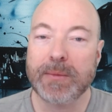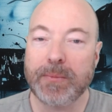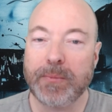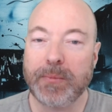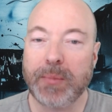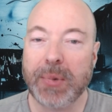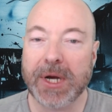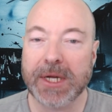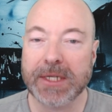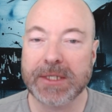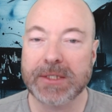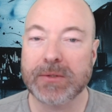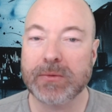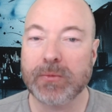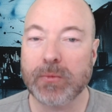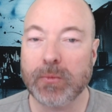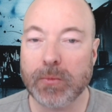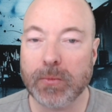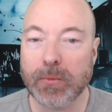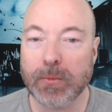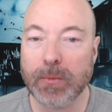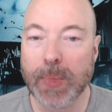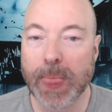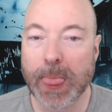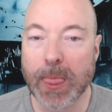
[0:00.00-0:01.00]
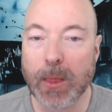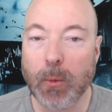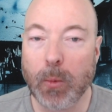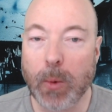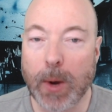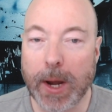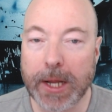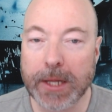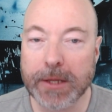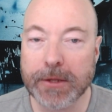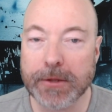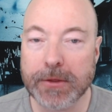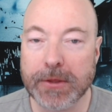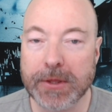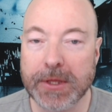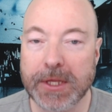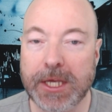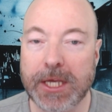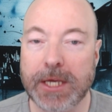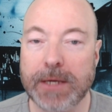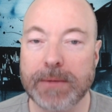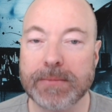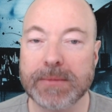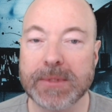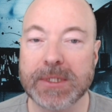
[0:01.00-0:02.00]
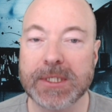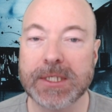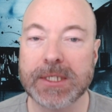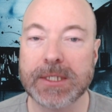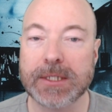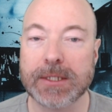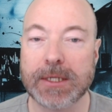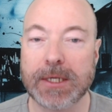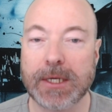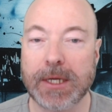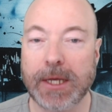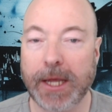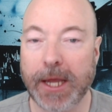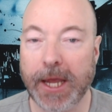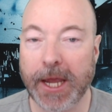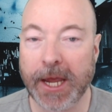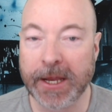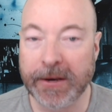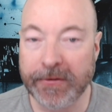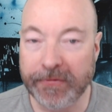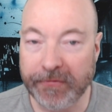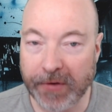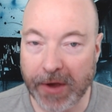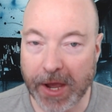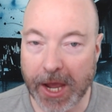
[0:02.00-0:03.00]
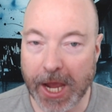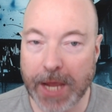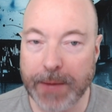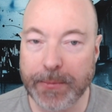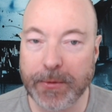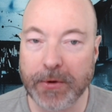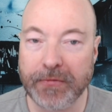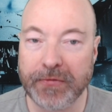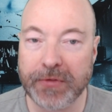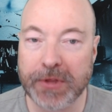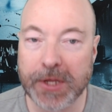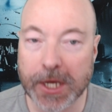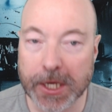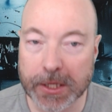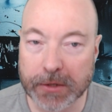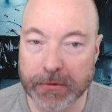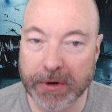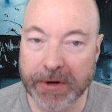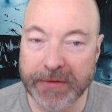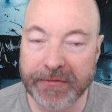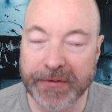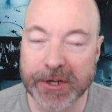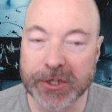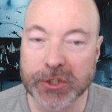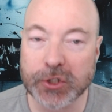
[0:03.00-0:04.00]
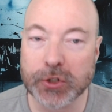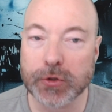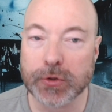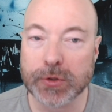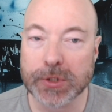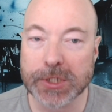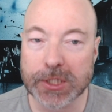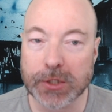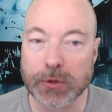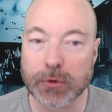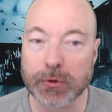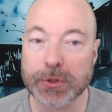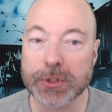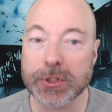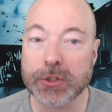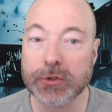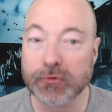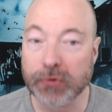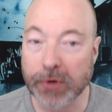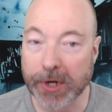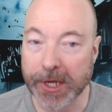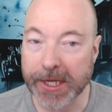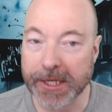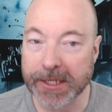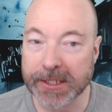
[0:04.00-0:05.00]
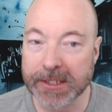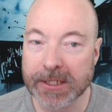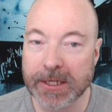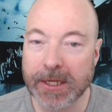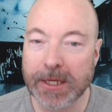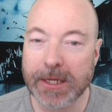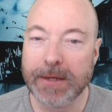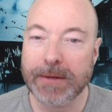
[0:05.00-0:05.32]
But while the themes and vibe of the other adventures looked great,